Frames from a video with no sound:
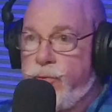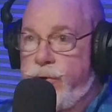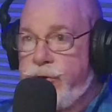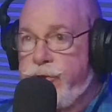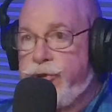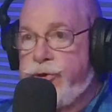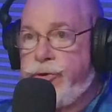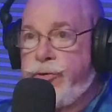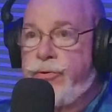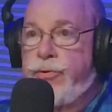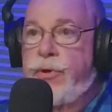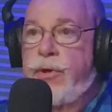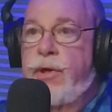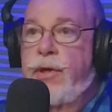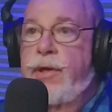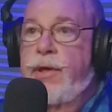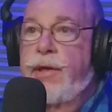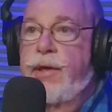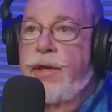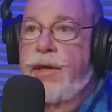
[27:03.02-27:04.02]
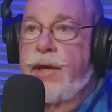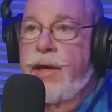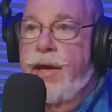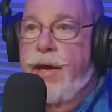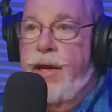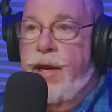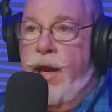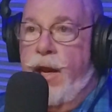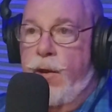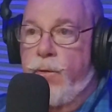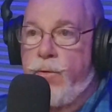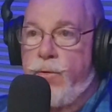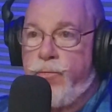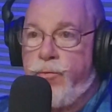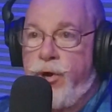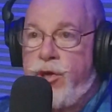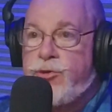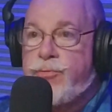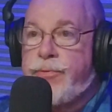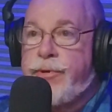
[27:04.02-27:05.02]
went to at Hollywood
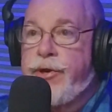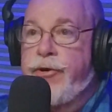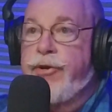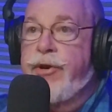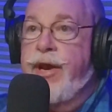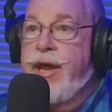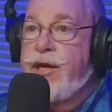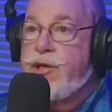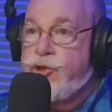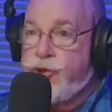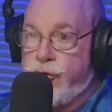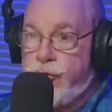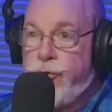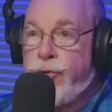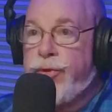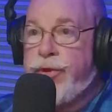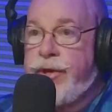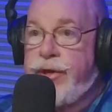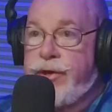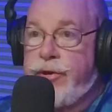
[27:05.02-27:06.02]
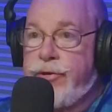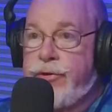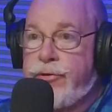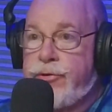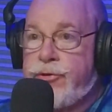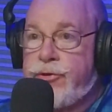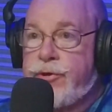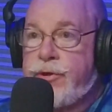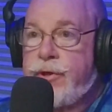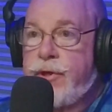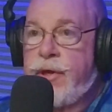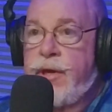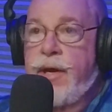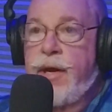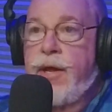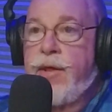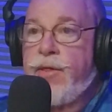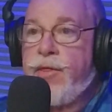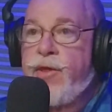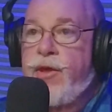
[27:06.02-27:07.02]
Presbyterian has 2 theaters.
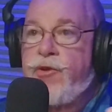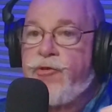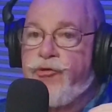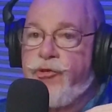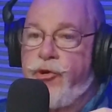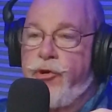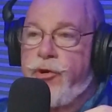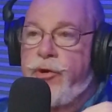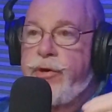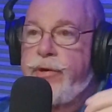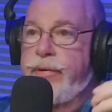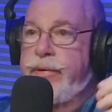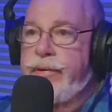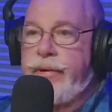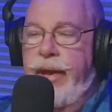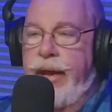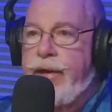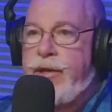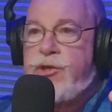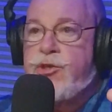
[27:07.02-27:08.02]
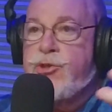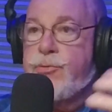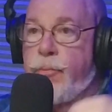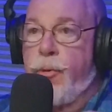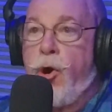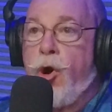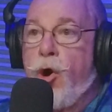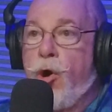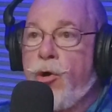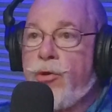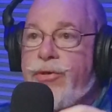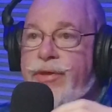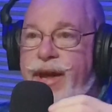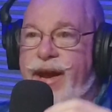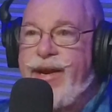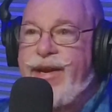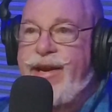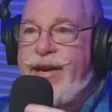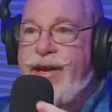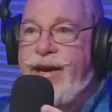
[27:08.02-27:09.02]
These are like small
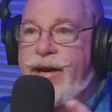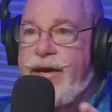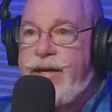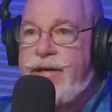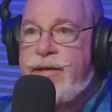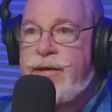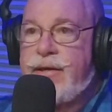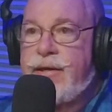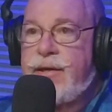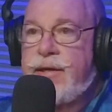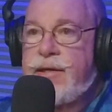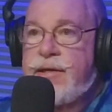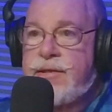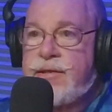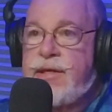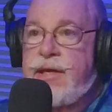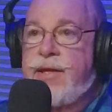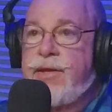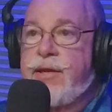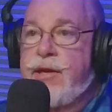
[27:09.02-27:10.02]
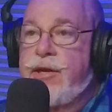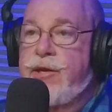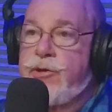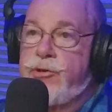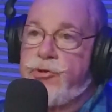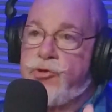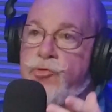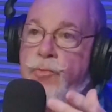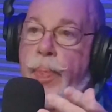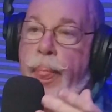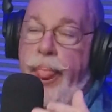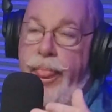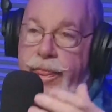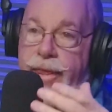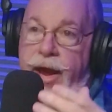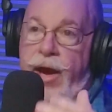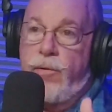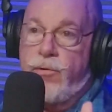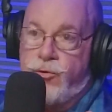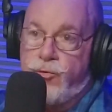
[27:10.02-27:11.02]
99-seat theaters.
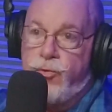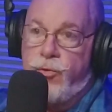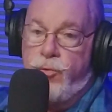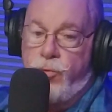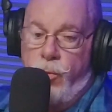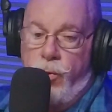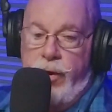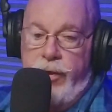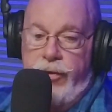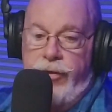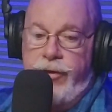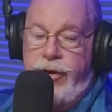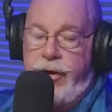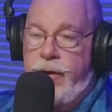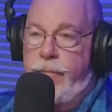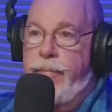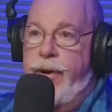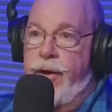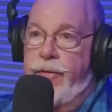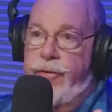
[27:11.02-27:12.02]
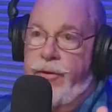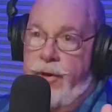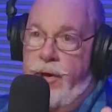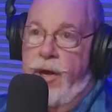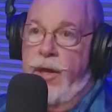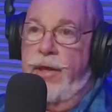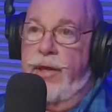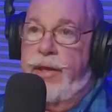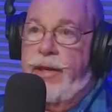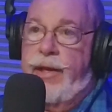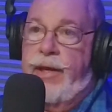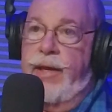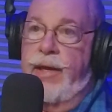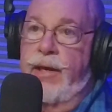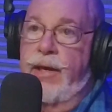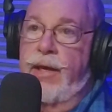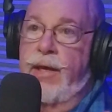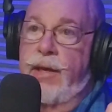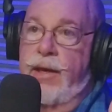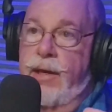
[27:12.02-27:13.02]
That was one thing about the Colony.
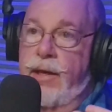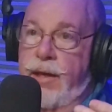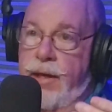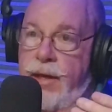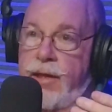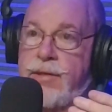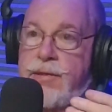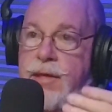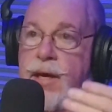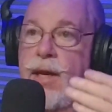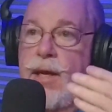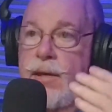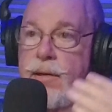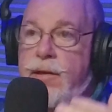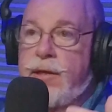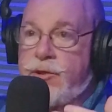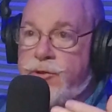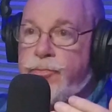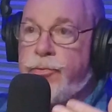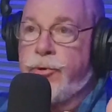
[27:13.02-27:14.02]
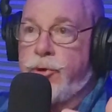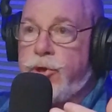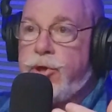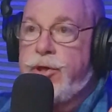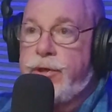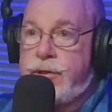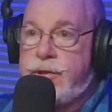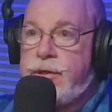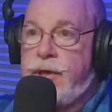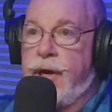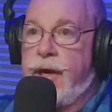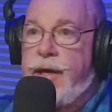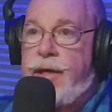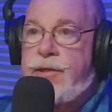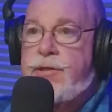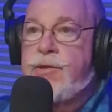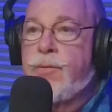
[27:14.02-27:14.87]
It's pretty good size.